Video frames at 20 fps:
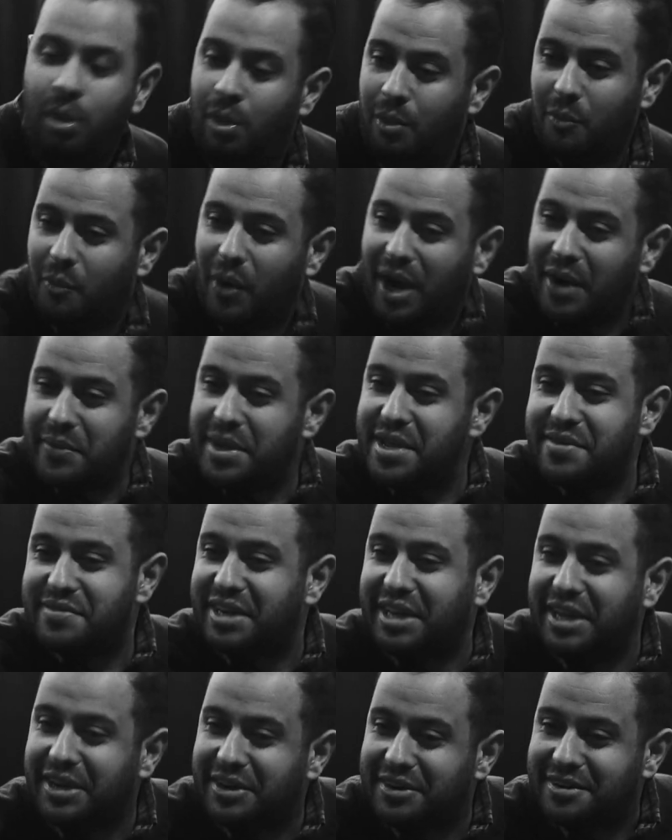why are we
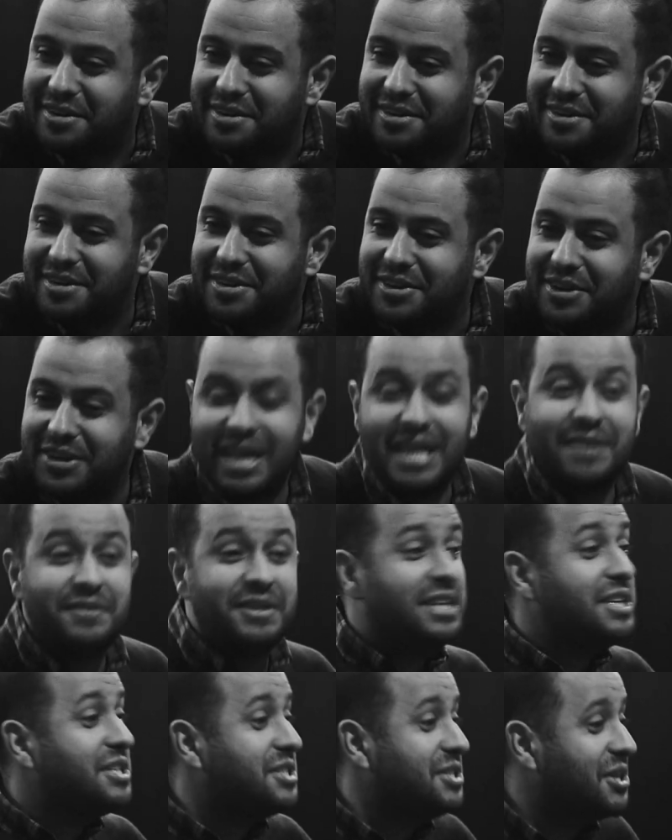even here? You're not
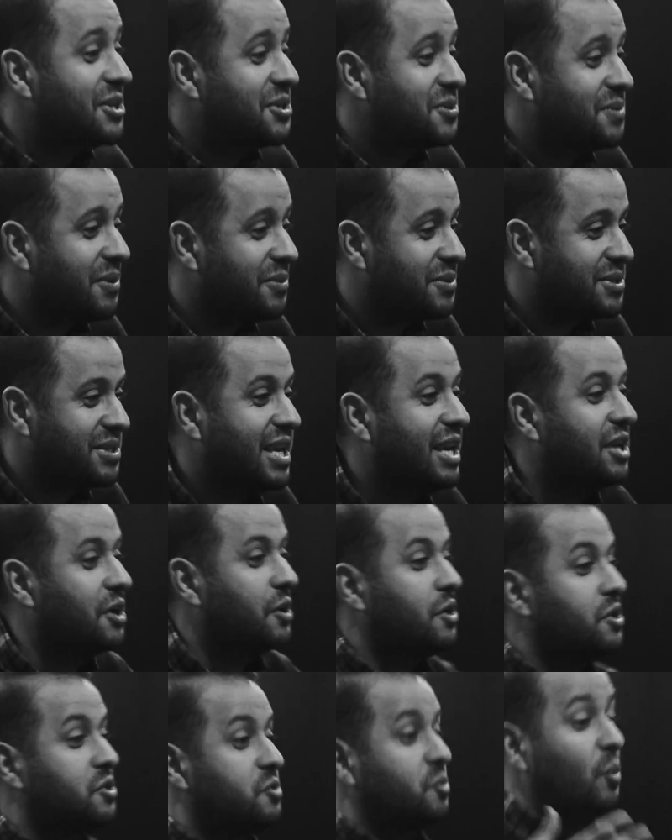even listening to what we're saying.
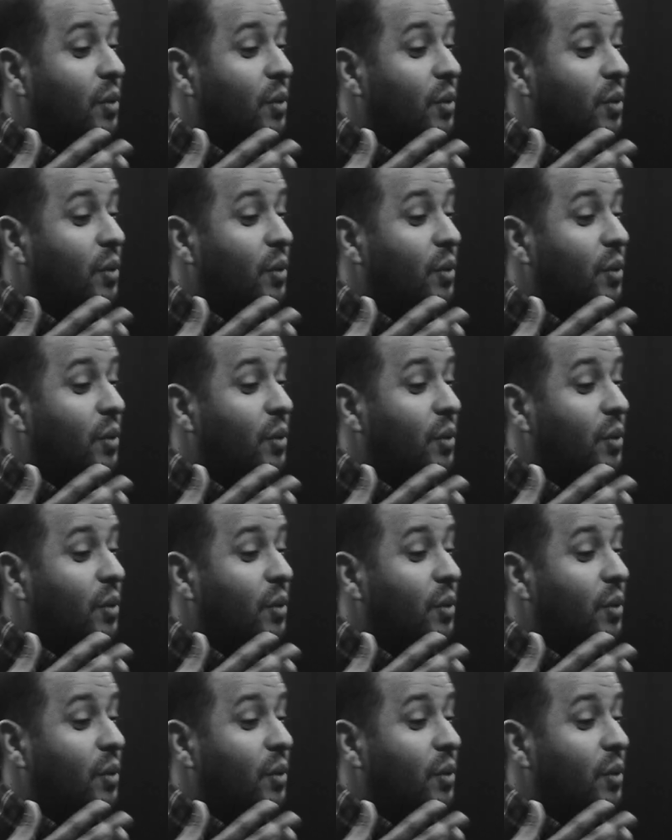You're just